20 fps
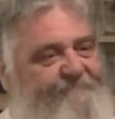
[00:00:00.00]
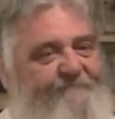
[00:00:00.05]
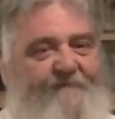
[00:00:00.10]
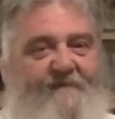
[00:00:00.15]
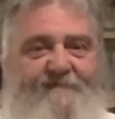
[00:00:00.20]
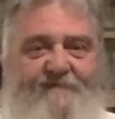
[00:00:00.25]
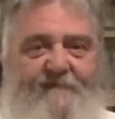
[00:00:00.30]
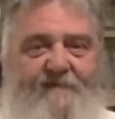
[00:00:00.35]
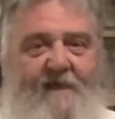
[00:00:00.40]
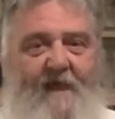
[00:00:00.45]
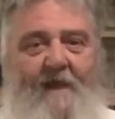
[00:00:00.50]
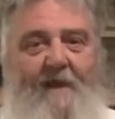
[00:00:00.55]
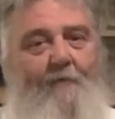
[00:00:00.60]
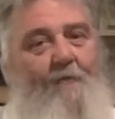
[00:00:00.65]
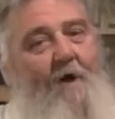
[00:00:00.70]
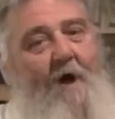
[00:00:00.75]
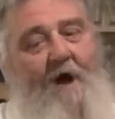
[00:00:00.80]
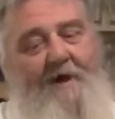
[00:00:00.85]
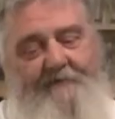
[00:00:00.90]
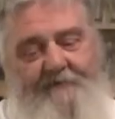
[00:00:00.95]
fizzy yellow
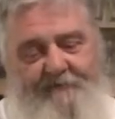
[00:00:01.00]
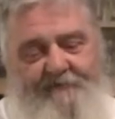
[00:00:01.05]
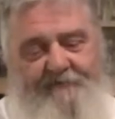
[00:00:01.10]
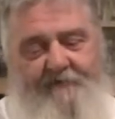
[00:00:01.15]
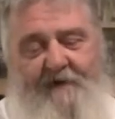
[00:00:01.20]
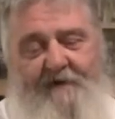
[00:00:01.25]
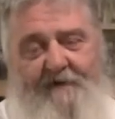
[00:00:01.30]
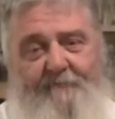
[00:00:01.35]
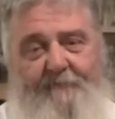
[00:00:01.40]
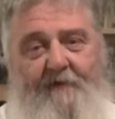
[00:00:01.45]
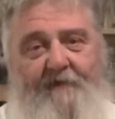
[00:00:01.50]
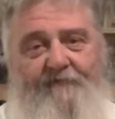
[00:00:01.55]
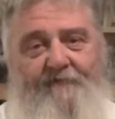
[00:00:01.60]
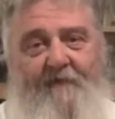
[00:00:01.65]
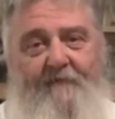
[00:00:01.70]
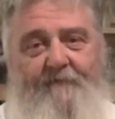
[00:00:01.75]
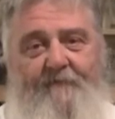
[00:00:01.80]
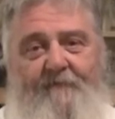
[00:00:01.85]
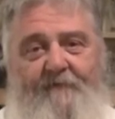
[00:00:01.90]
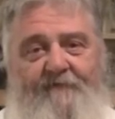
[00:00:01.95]
water and try to bring
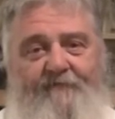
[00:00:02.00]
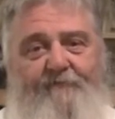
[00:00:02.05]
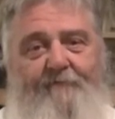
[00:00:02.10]
something this